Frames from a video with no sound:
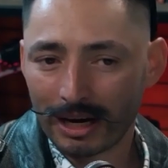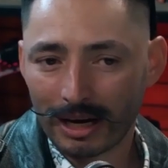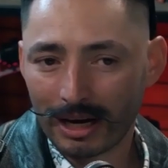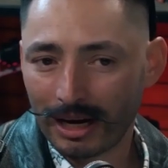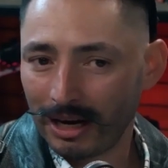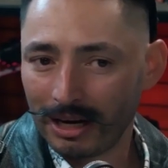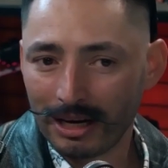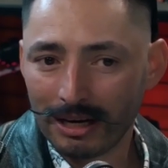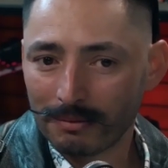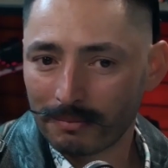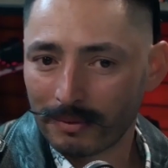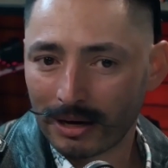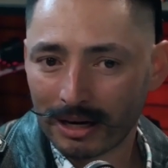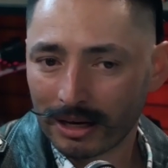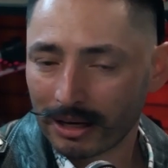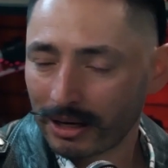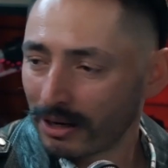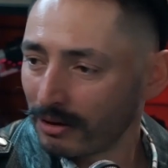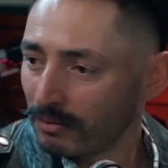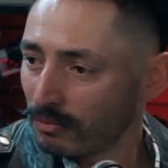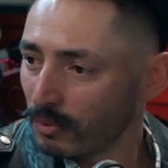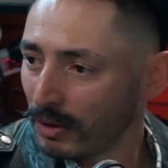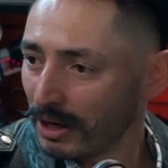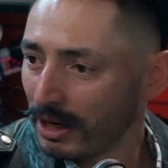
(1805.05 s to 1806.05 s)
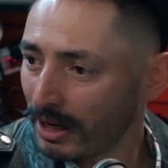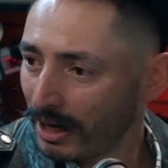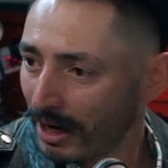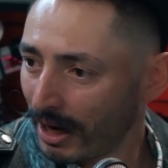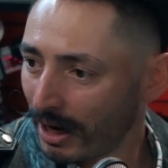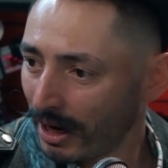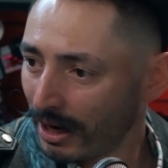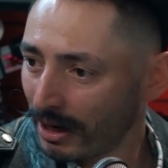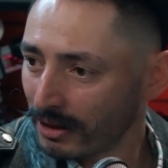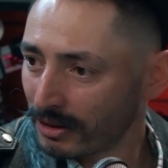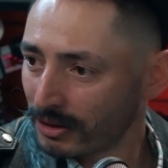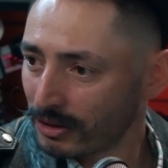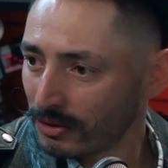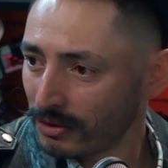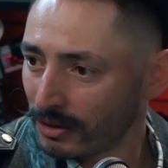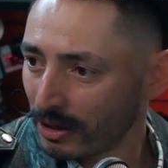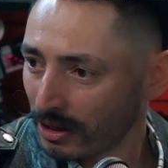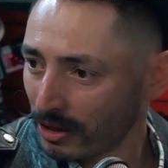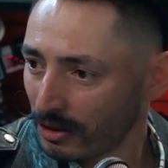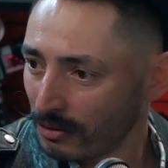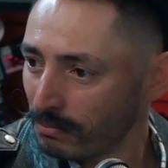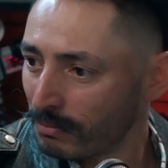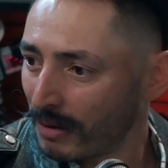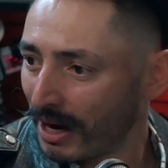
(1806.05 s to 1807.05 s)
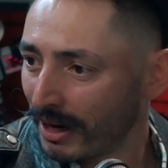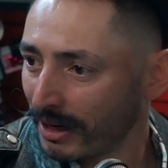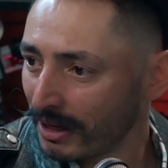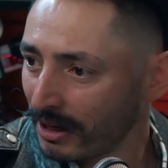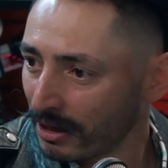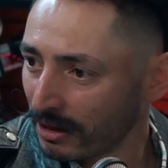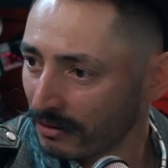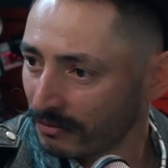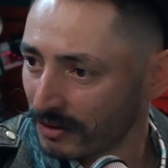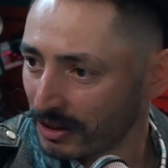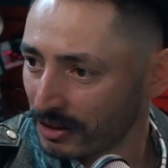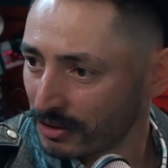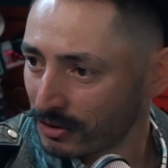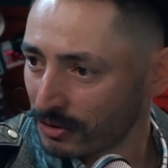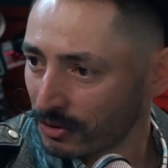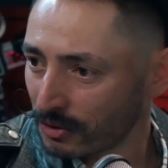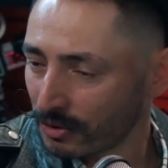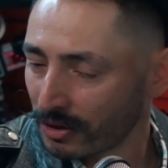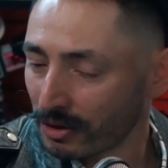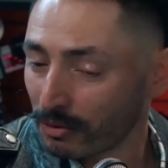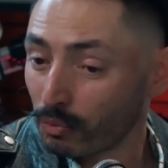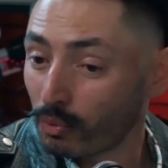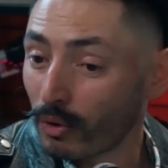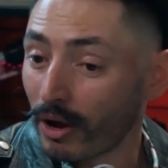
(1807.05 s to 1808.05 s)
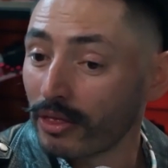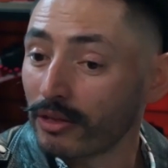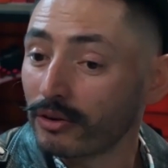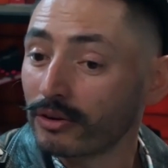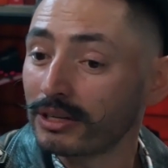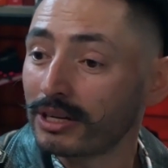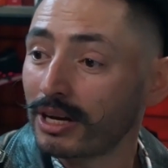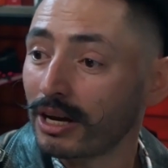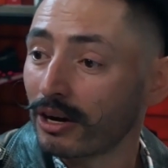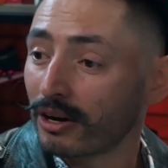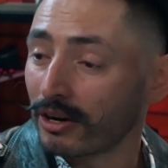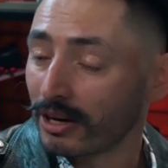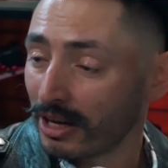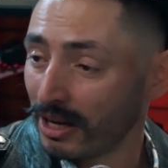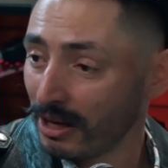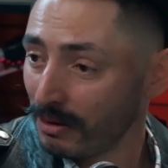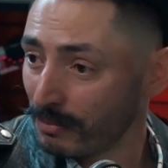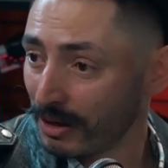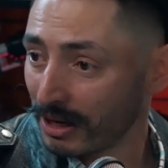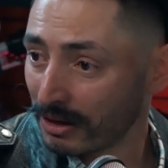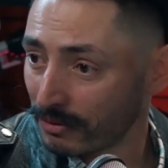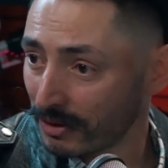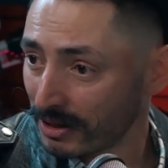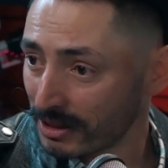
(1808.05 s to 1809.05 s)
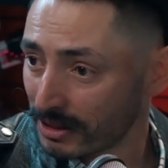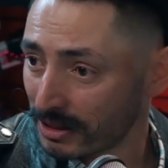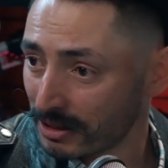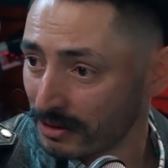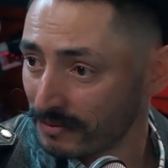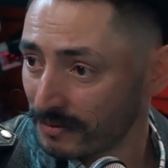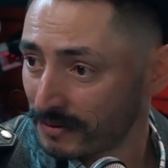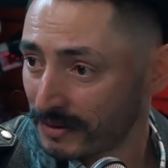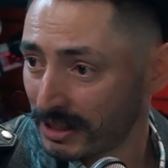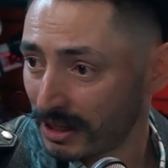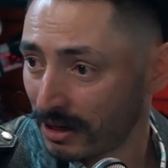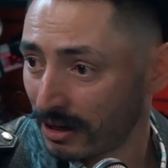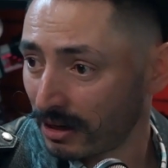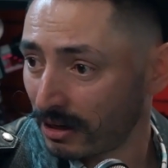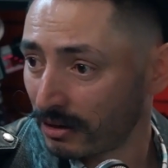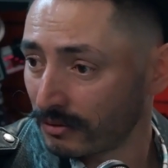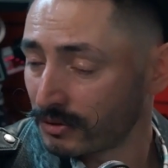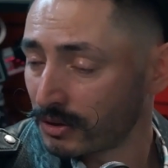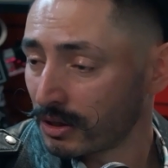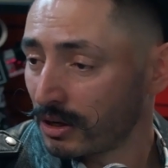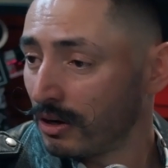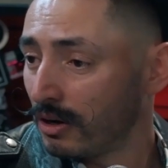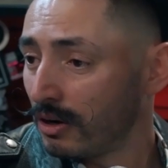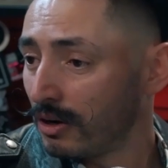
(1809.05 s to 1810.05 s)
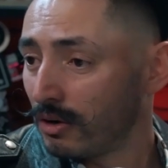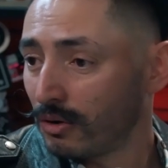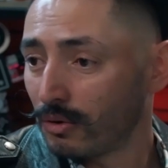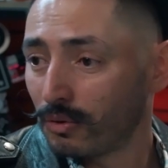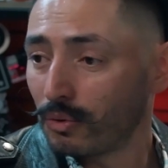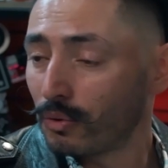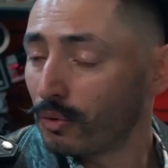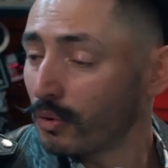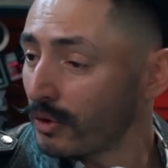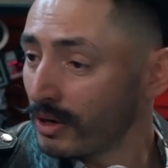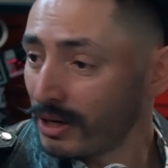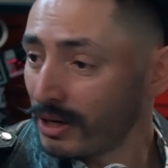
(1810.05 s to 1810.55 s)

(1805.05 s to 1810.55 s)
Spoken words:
anybody can relate to the humanity of the story, whether they are immigrants themselves or